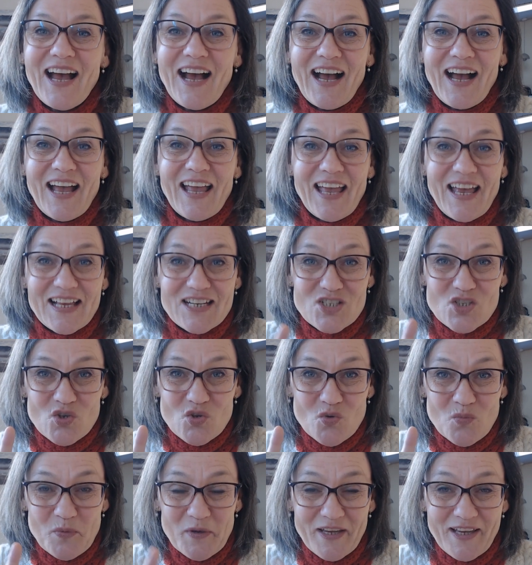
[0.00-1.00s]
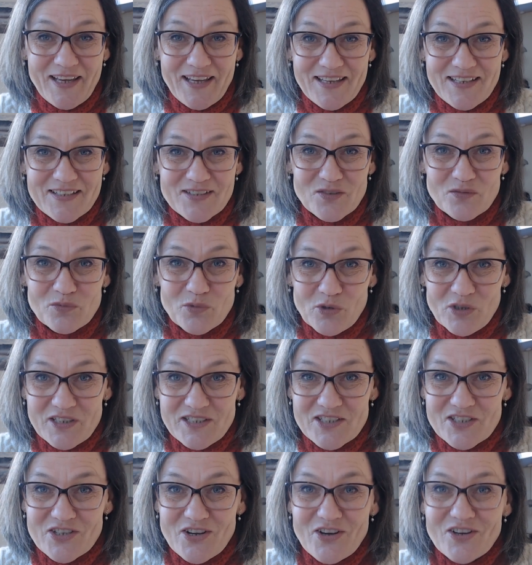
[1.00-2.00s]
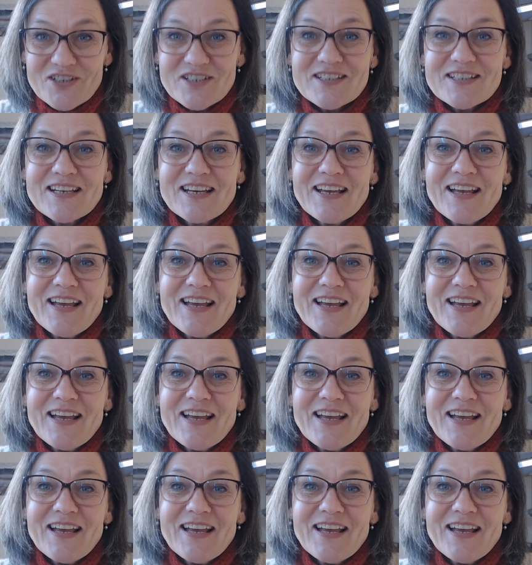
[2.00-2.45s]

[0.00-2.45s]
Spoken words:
I had 2 pairs of woolen socks.